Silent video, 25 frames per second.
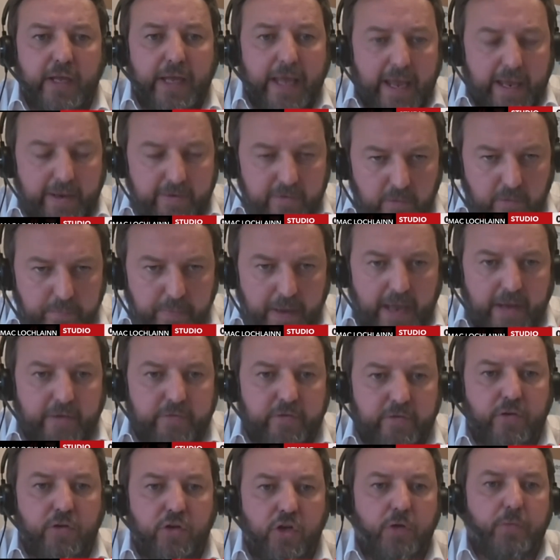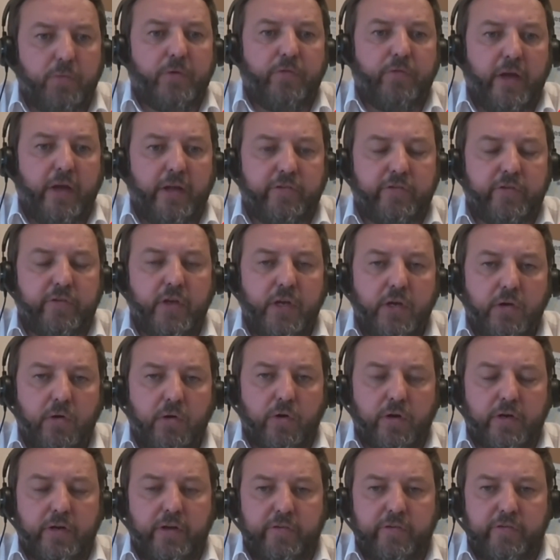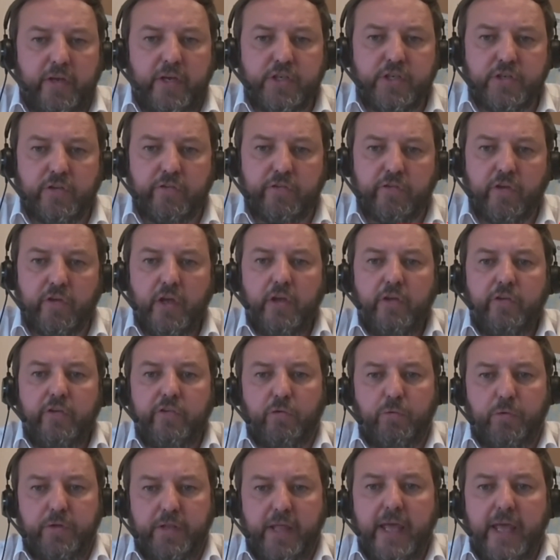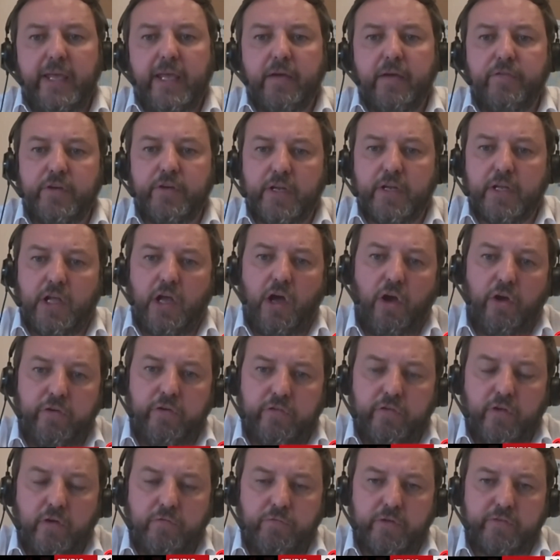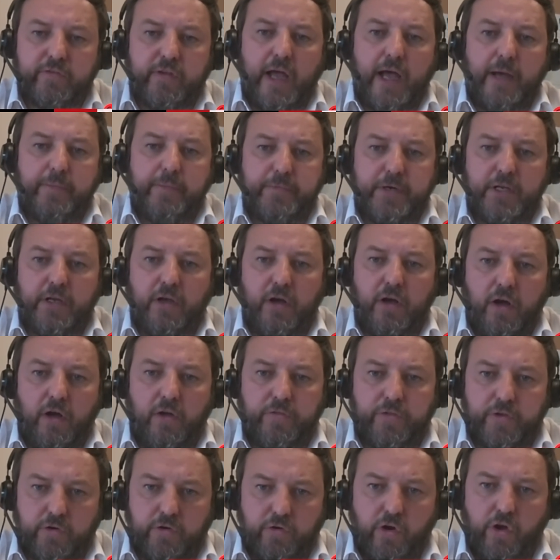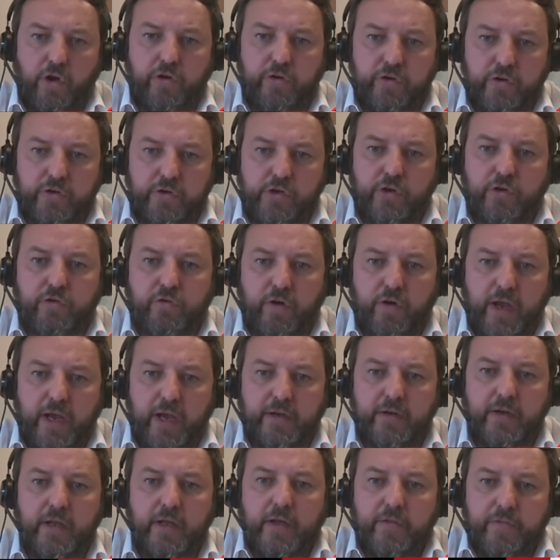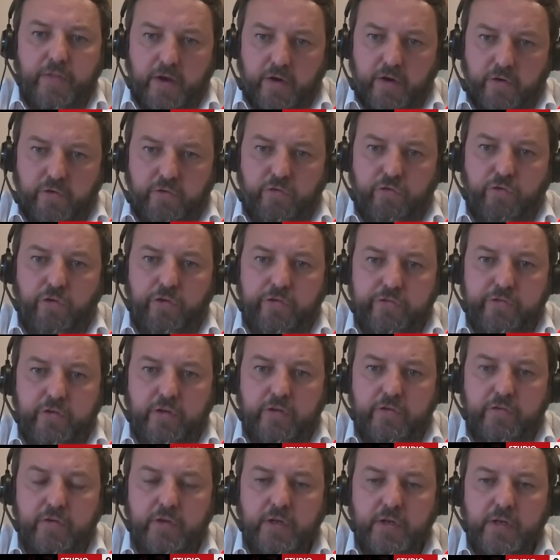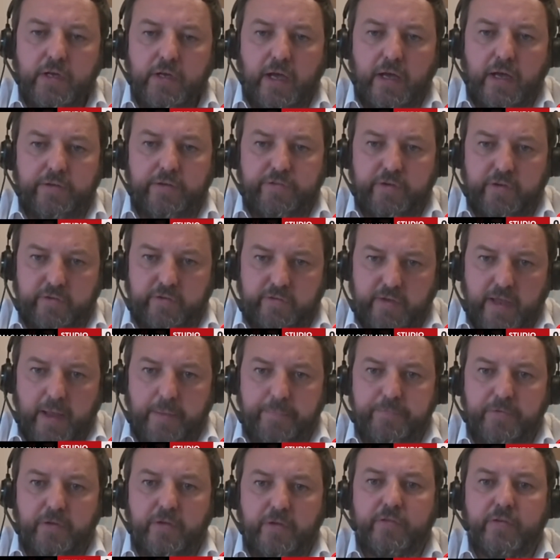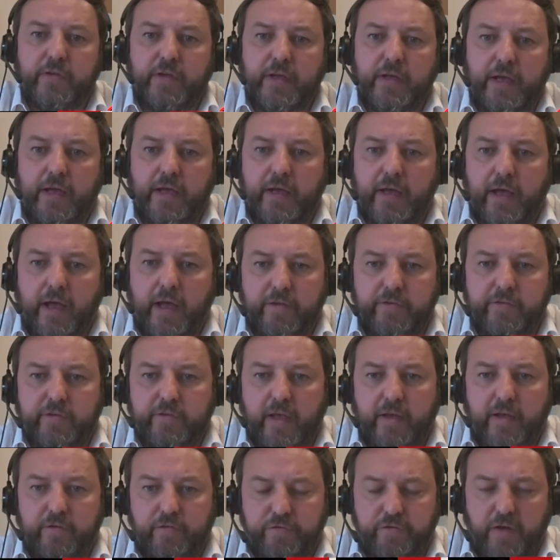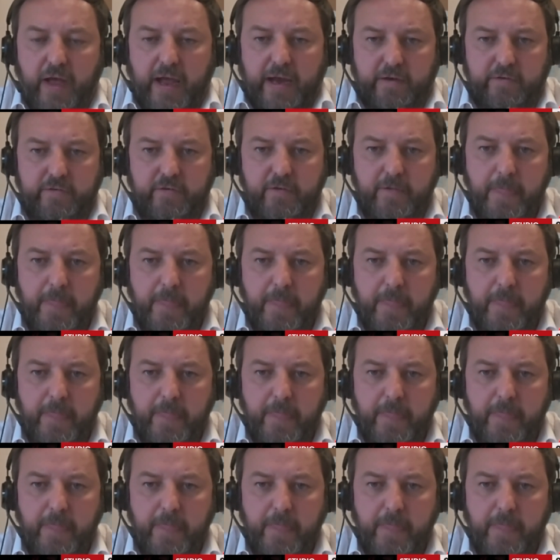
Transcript: independent human rights organizations. So when they give an account of what's happening on the ground in Ukraine, they are trusted and is accepted as fact.